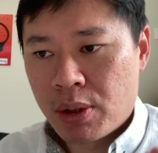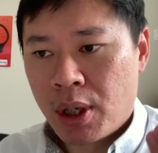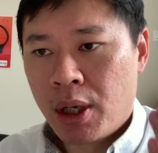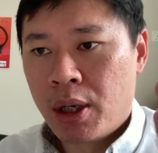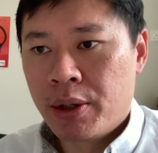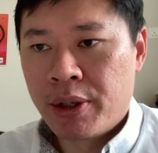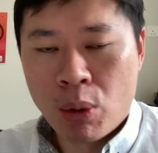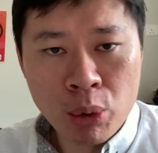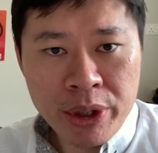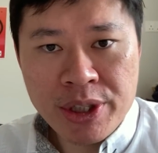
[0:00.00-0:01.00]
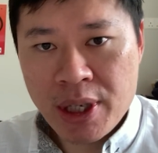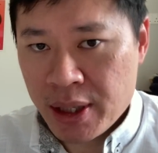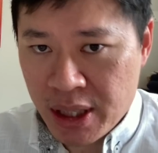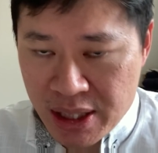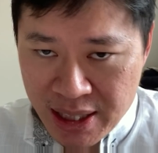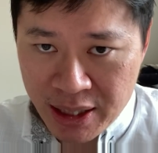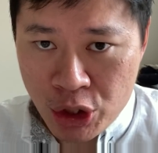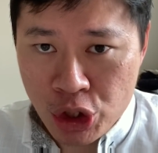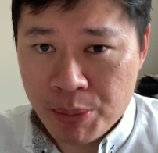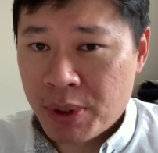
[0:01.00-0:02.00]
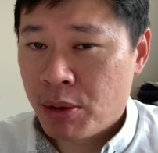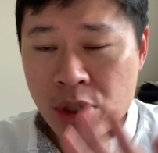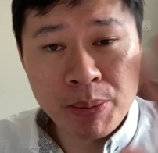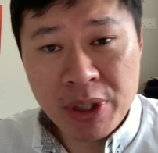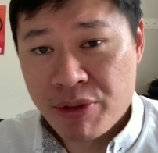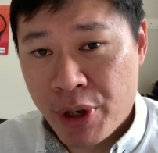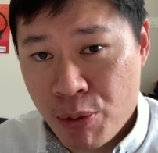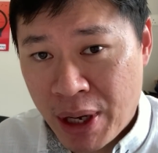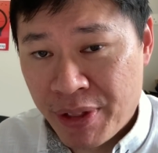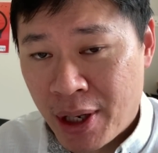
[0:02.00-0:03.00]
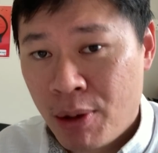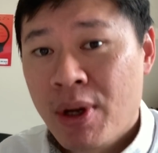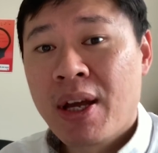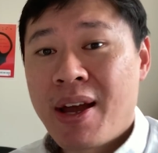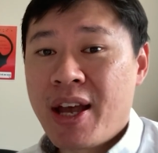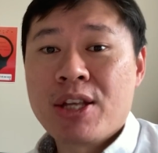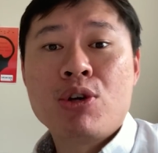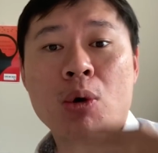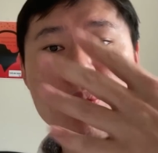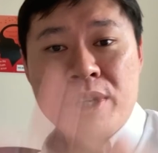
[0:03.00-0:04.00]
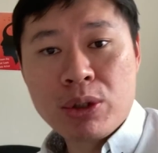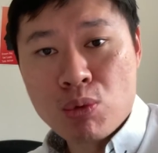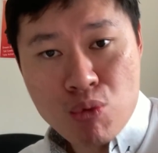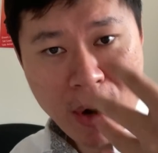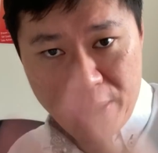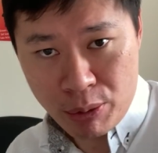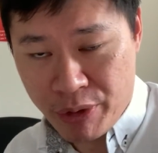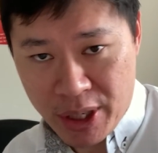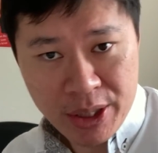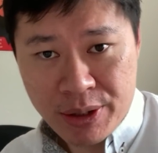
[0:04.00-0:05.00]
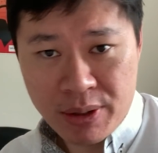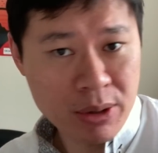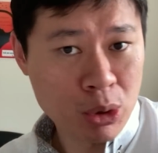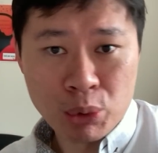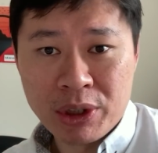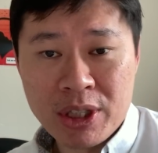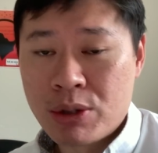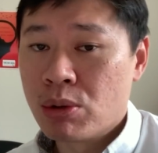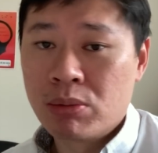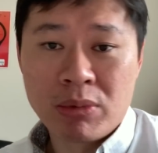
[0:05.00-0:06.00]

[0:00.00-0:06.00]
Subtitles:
the owner is selling it slightly cheaper because the place is very rundown and you're willing to renovate it totally. So